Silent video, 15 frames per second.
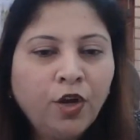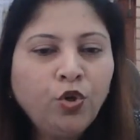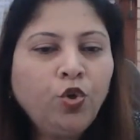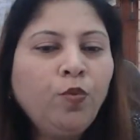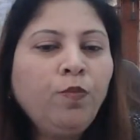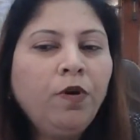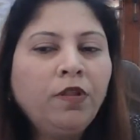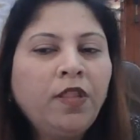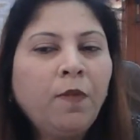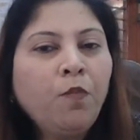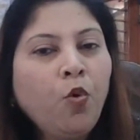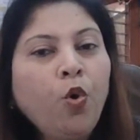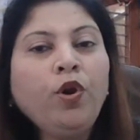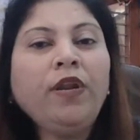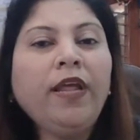The
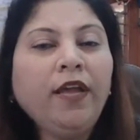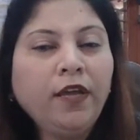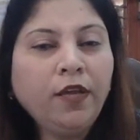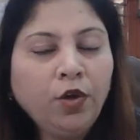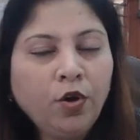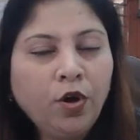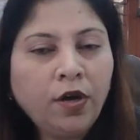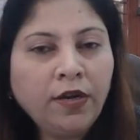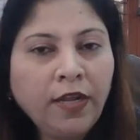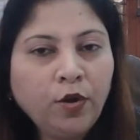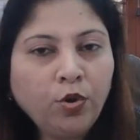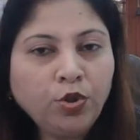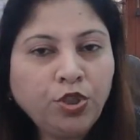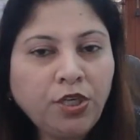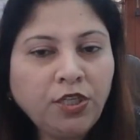more you
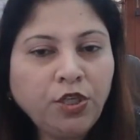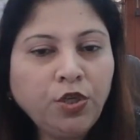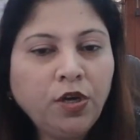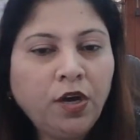negotiate,